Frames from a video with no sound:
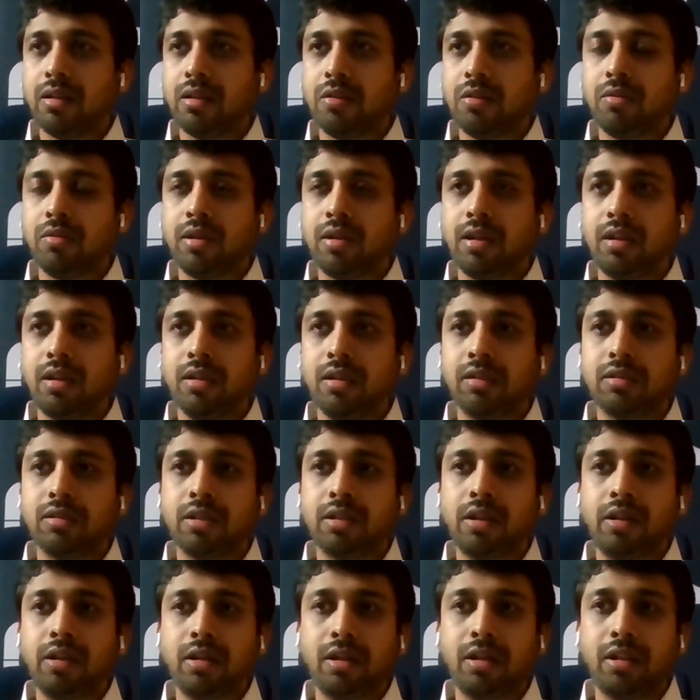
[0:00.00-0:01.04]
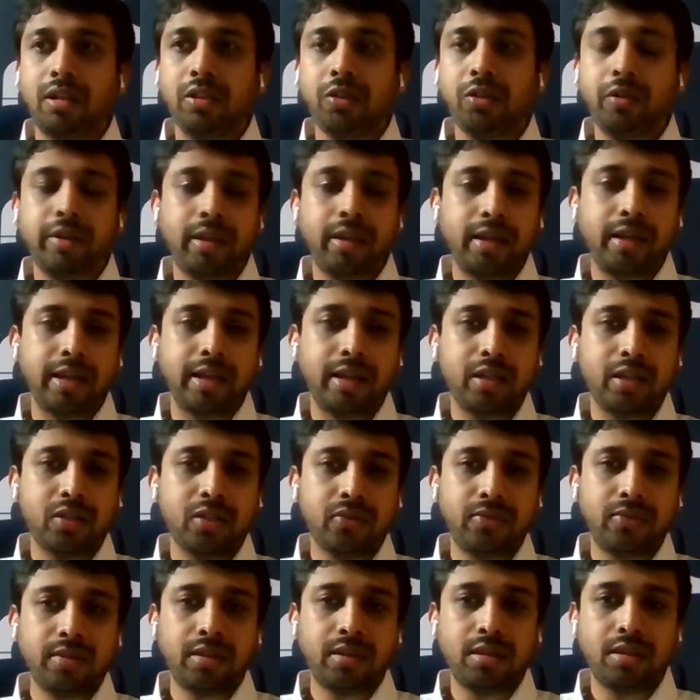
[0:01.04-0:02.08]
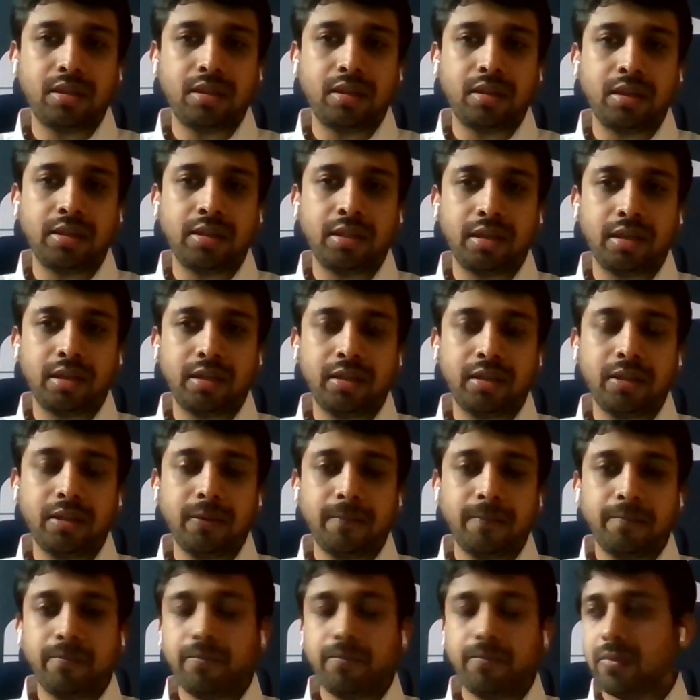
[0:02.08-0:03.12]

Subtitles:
Total is currently joining hands with Adani